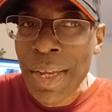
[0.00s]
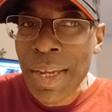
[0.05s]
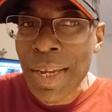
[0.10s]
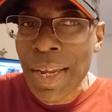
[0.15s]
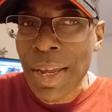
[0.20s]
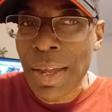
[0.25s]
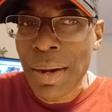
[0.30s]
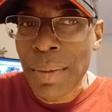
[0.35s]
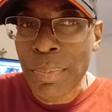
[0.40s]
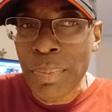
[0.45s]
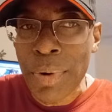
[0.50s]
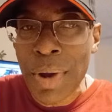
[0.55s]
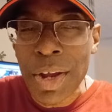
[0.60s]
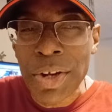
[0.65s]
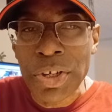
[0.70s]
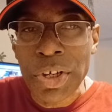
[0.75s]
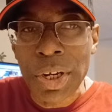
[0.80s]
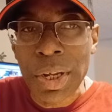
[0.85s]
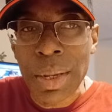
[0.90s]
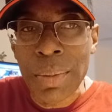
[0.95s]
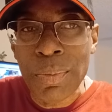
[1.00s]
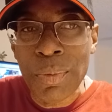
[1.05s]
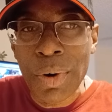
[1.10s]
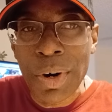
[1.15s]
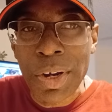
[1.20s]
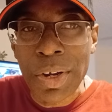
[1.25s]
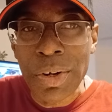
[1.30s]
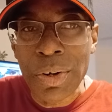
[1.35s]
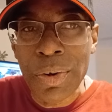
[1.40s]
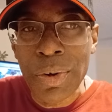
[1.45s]
got a project I'm
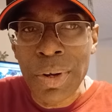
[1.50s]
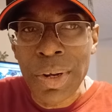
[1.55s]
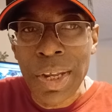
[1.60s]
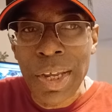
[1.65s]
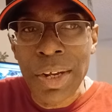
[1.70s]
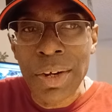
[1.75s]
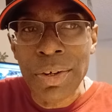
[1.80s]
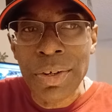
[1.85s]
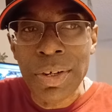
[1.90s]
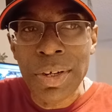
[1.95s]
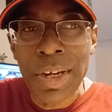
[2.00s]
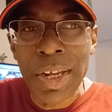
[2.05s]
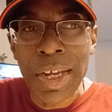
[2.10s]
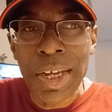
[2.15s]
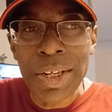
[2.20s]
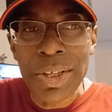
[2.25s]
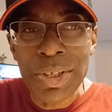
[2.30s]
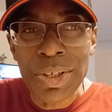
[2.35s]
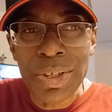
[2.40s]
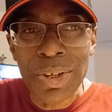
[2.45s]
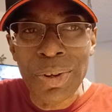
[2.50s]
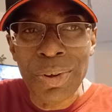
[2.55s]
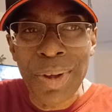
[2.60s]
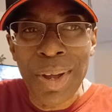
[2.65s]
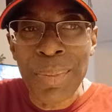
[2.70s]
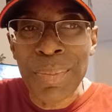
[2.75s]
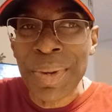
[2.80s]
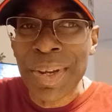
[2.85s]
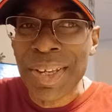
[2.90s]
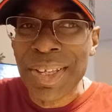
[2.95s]
working on later today. So
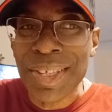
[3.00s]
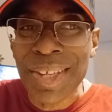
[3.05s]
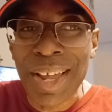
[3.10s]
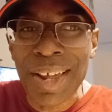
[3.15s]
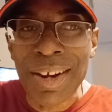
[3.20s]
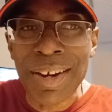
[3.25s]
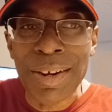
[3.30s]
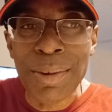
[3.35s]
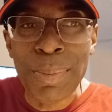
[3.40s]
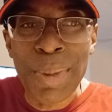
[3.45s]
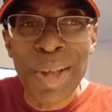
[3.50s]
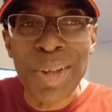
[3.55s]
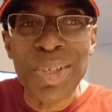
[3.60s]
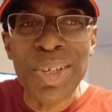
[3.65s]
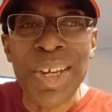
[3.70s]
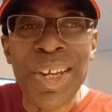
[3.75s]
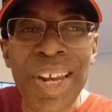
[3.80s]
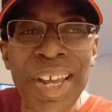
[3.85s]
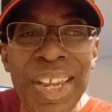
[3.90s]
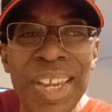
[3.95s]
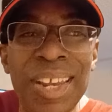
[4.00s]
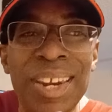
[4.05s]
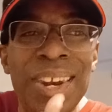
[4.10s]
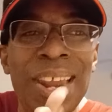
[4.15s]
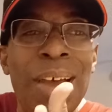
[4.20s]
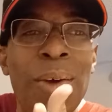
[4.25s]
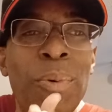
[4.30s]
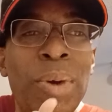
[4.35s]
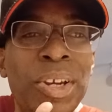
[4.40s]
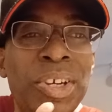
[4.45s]
I'm excited about that. I
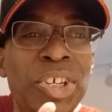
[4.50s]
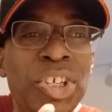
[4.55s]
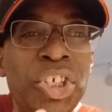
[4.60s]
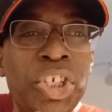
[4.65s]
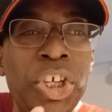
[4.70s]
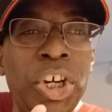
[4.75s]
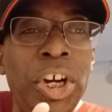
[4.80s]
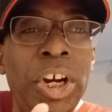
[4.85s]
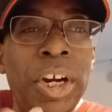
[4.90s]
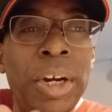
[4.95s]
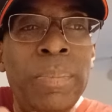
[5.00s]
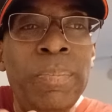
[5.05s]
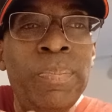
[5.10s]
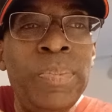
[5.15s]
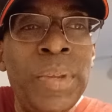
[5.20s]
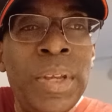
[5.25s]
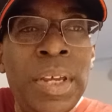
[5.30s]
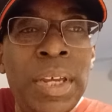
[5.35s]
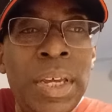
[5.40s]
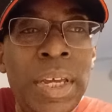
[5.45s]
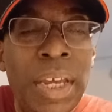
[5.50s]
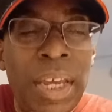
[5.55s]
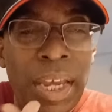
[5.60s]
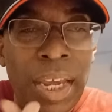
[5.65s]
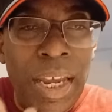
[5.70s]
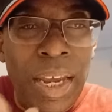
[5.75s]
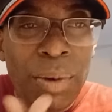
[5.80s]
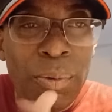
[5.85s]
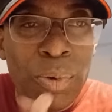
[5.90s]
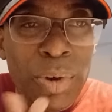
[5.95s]
cannot wait to share it.
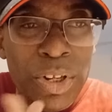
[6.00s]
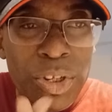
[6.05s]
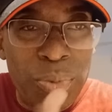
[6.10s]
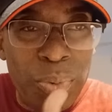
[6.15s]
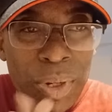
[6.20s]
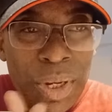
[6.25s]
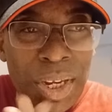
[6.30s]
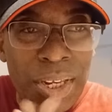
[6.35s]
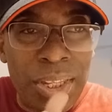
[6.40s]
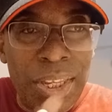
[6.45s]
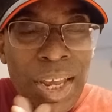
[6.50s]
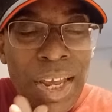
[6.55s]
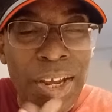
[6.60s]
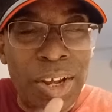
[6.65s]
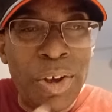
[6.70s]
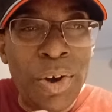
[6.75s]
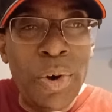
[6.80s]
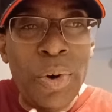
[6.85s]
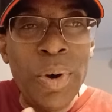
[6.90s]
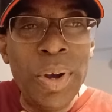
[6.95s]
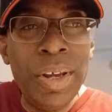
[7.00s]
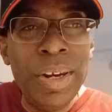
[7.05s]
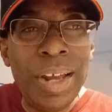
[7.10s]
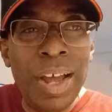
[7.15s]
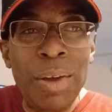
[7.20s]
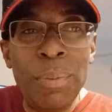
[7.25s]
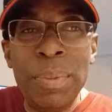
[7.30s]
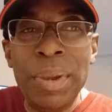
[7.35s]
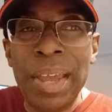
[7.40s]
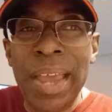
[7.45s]
And once we get that going,
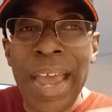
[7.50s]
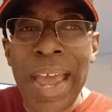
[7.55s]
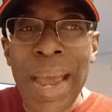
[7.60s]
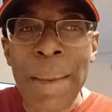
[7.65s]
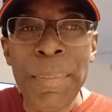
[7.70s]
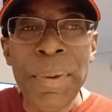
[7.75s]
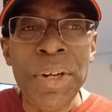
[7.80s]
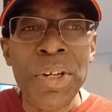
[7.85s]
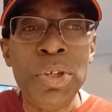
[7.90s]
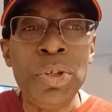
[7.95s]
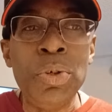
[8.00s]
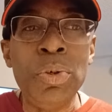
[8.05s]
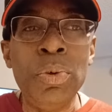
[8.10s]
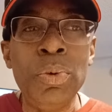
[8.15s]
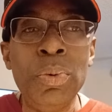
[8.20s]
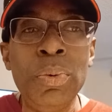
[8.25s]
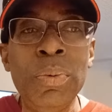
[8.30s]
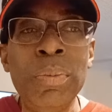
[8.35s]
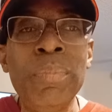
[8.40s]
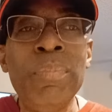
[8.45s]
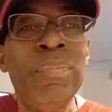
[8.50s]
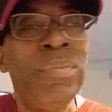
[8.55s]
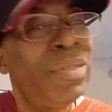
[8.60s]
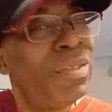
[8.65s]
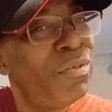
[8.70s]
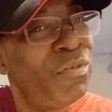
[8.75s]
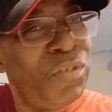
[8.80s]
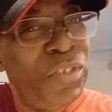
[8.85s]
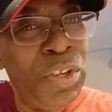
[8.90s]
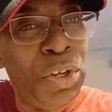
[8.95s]
I'll be happy to
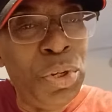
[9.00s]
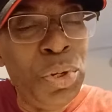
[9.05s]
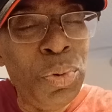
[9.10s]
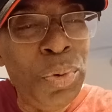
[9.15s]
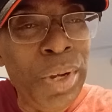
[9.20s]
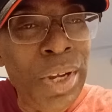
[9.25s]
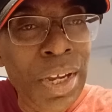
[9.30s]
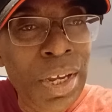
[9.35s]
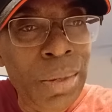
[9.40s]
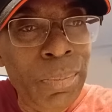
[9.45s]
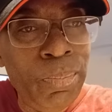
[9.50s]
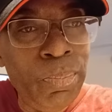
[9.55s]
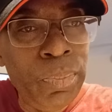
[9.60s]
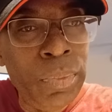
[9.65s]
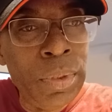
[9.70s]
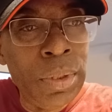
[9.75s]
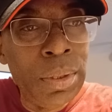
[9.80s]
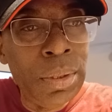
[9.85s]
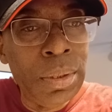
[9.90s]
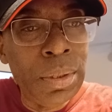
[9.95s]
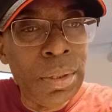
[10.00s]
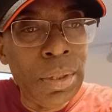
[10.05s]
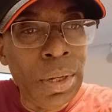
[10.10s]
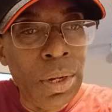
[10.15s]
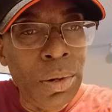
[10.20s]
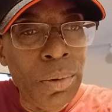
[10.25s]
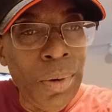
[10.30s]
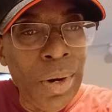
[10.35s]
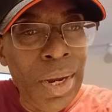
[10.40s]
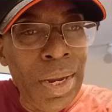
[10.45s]
fill you in.
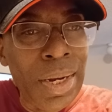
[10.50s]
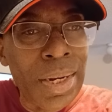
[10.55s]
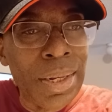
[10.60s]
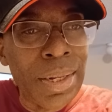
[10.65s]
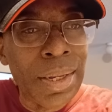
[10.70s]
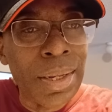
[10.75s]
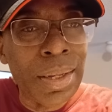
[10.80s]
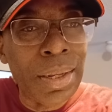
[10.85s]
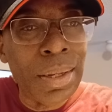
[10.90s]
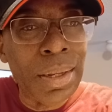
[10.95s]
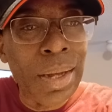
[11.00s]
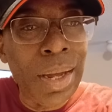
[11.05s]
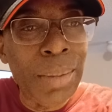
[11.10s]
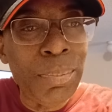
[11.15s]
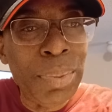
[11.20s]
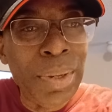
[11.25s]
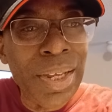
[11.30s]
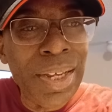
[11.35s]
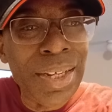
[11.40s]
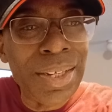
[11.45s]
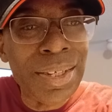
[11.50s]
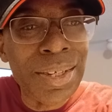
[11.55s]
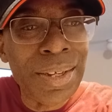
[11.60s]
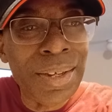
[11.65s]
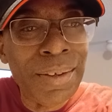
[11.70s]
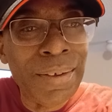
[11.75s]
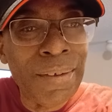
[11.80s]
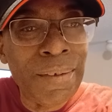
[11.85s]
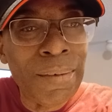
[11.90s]
All right. God bless.